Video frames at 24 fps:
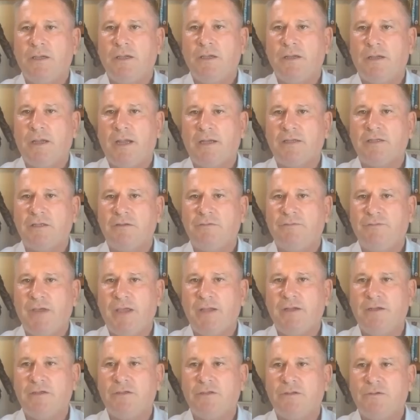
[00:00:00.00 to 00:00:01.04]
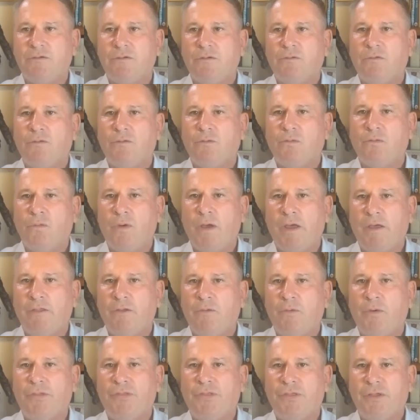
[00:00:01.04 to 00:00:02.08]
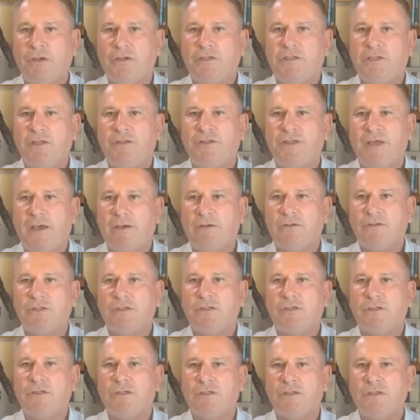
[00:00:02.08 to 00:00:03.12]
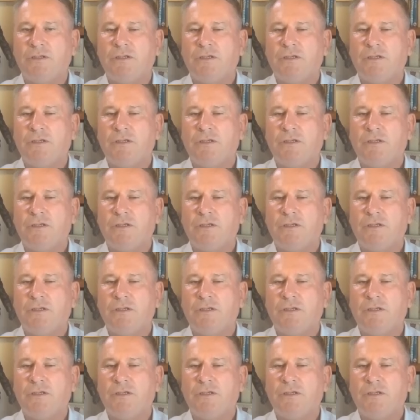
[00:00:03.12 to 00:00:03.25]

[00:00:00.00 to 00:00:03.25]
at an event where there were thirty thousand